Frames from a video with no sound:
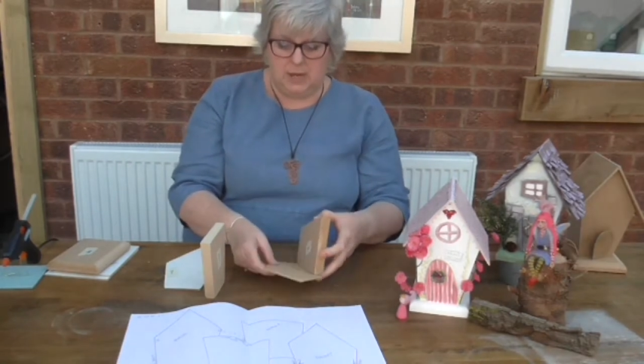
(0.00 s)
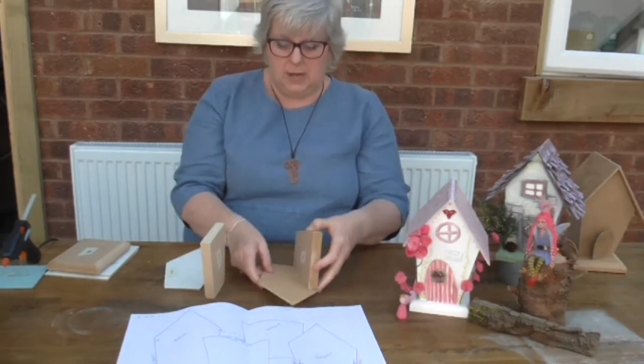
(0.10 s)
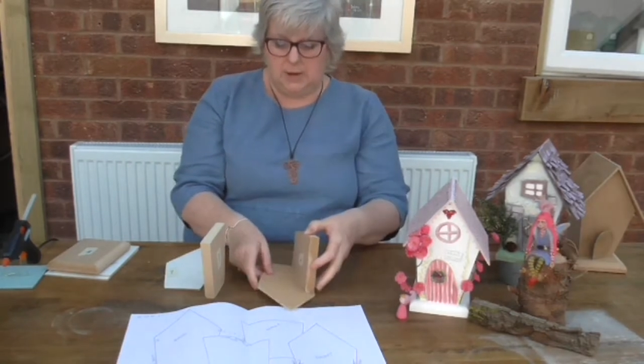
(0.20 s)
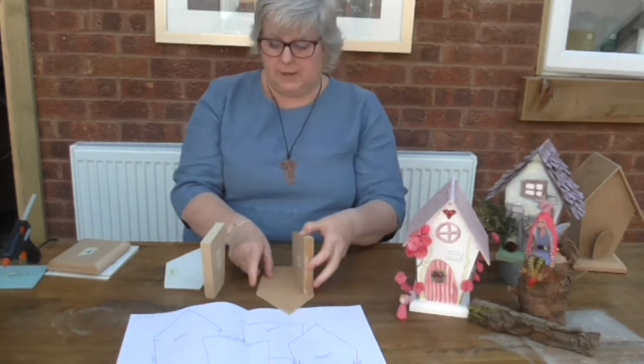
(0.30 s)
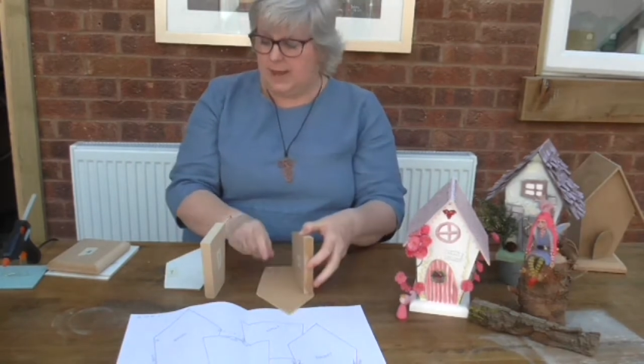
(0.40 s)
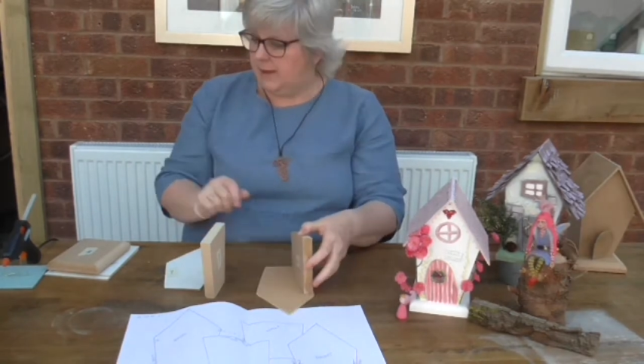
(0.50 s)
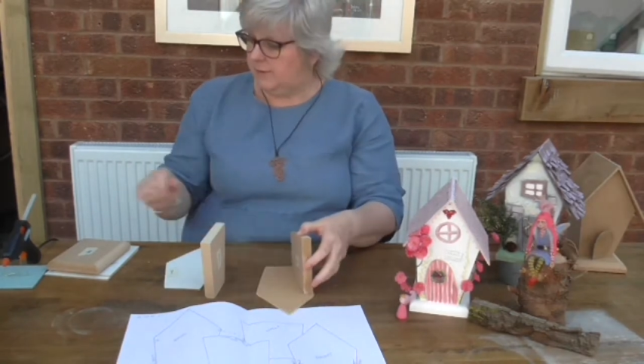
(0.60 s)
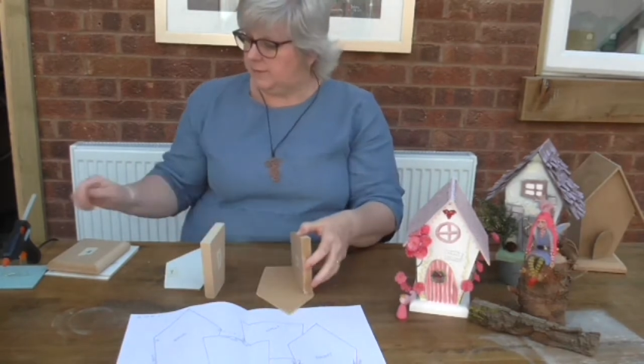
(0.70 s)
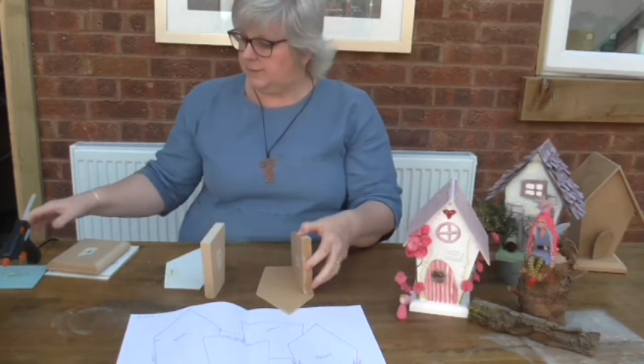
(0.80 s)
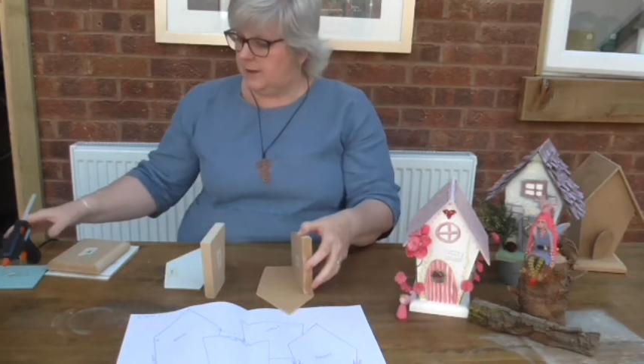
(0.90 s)
Okay,
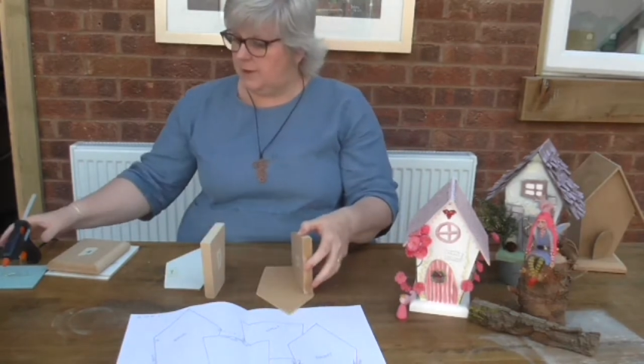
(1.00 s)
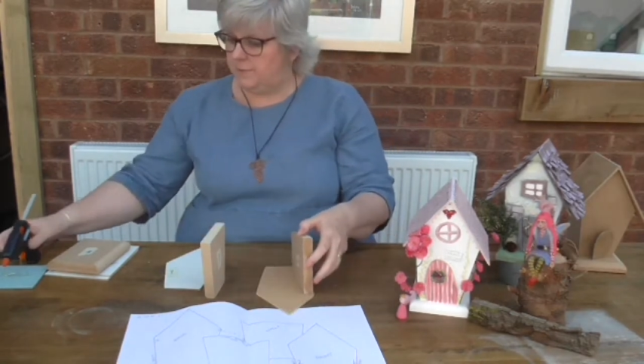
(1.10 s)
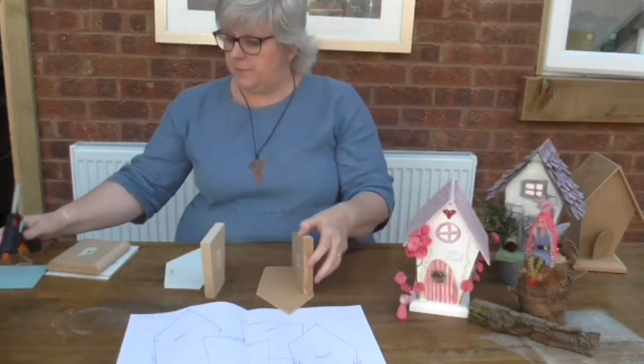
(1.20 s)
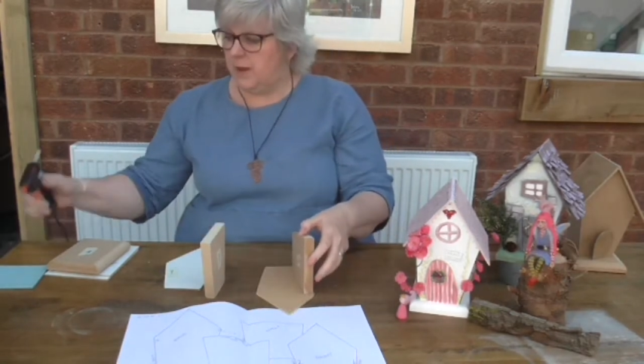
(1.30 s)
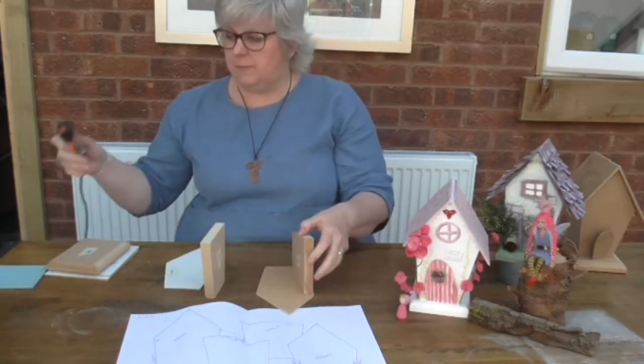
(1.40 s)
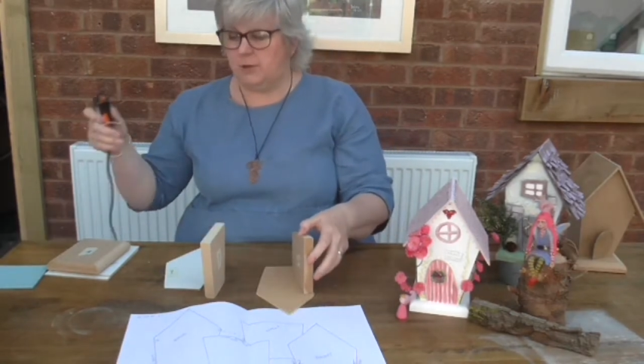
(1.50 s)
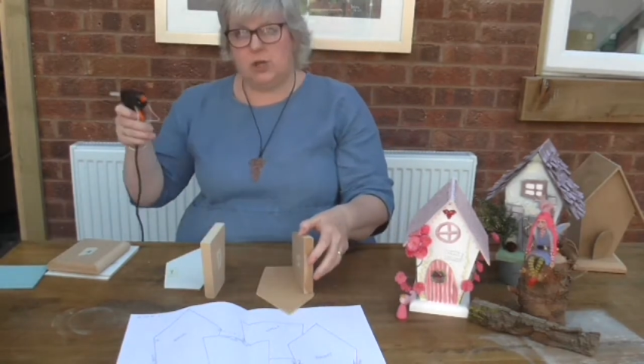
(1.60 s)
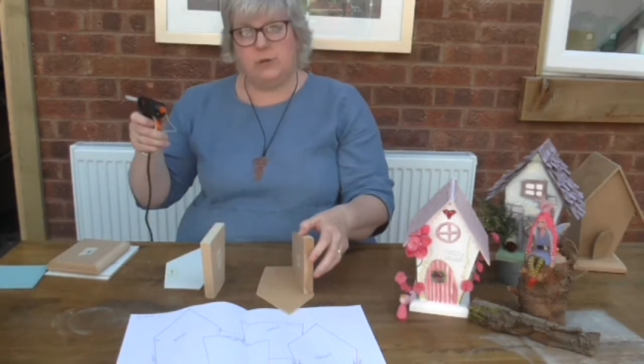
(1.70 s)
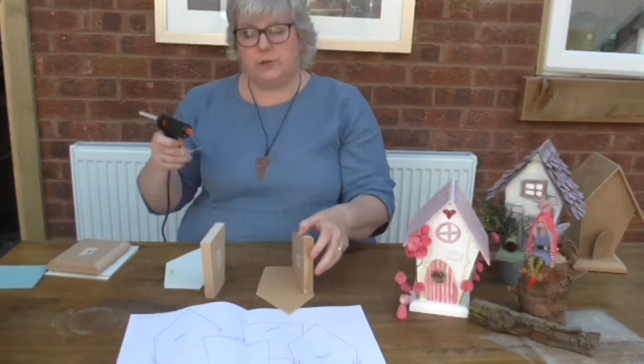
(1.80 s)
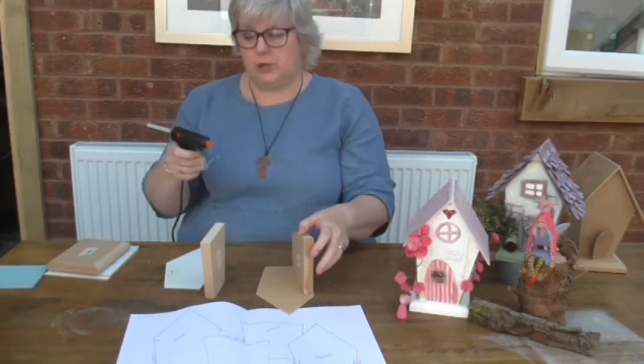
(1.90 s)
so I'm going to
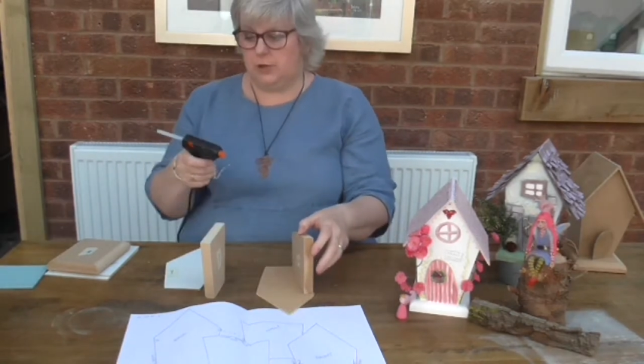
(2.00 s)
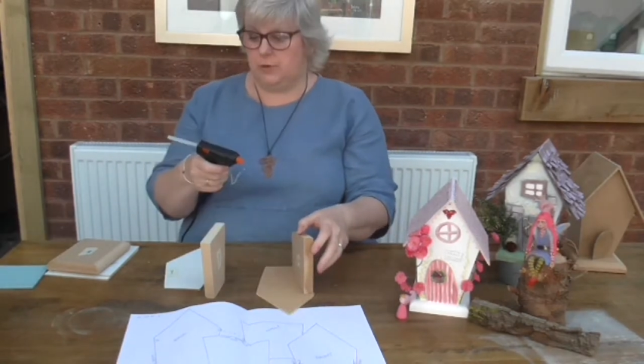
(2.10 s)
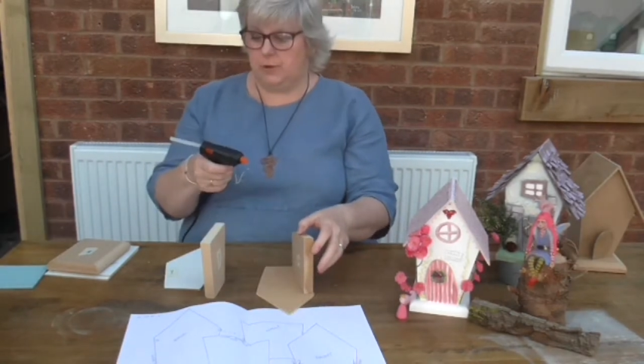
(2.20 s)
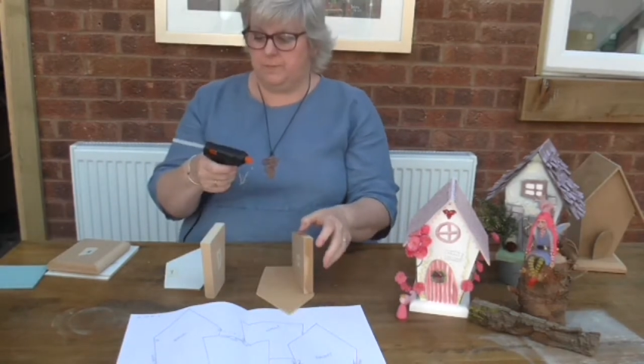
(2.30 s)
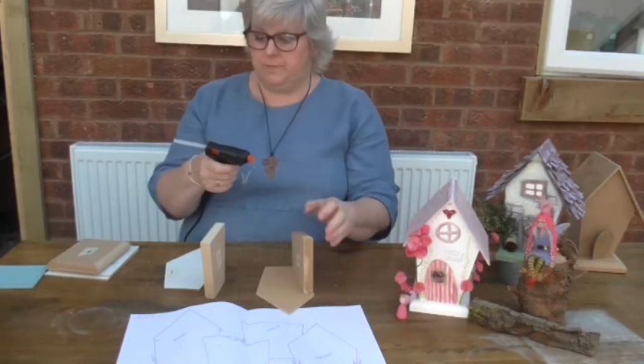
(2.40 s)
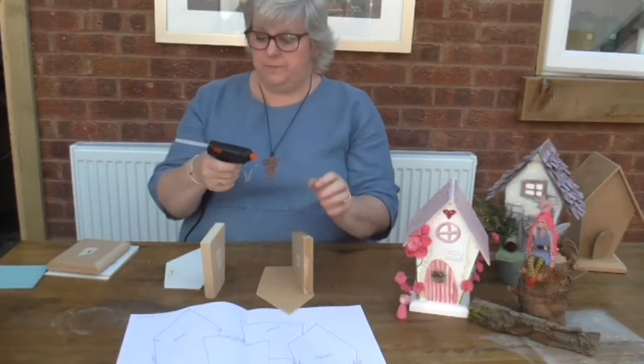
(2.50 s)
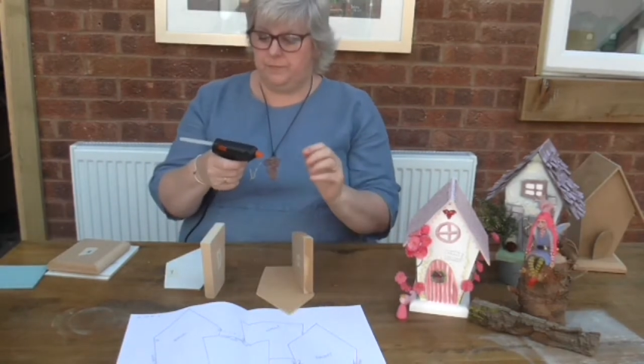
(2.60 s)
use a glue gun.